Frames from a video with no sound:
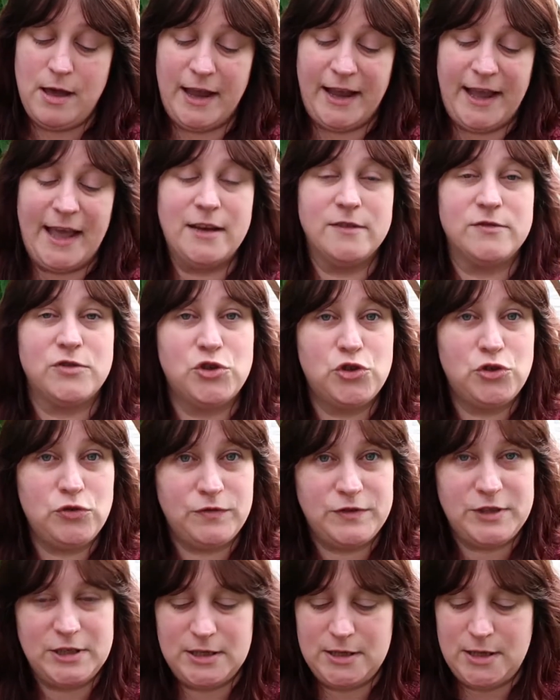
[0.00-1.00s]
I kind of
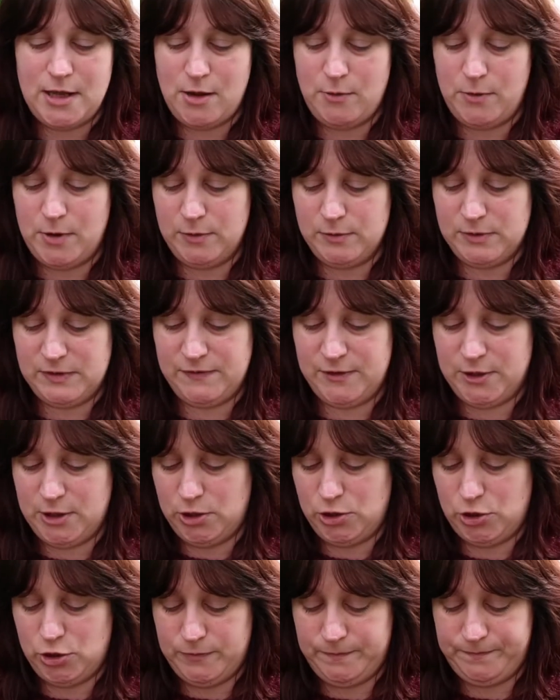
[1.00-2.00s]
stuffed it in there when it was
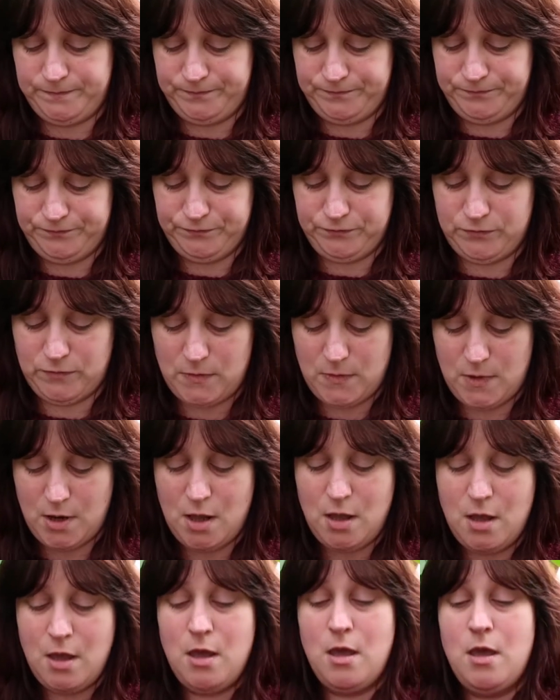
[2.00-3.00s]
finished.
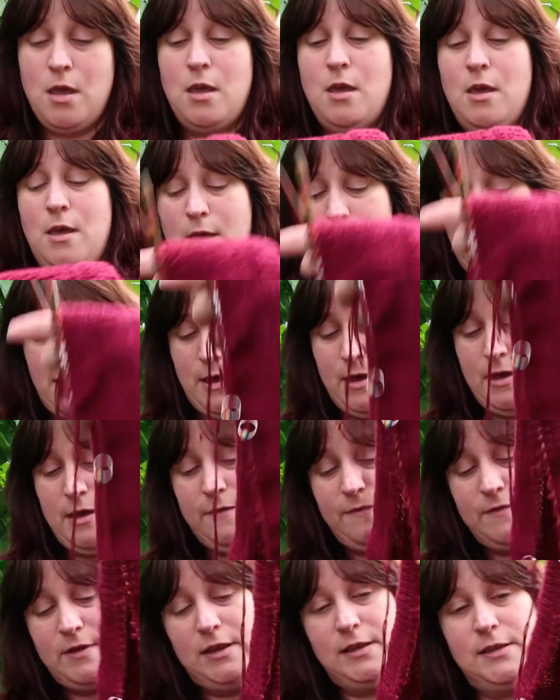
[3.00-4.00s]
I
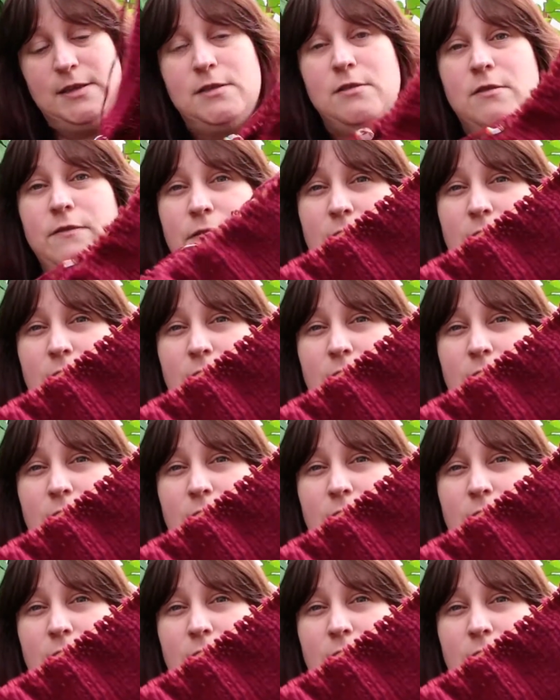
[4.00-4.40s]
have knit so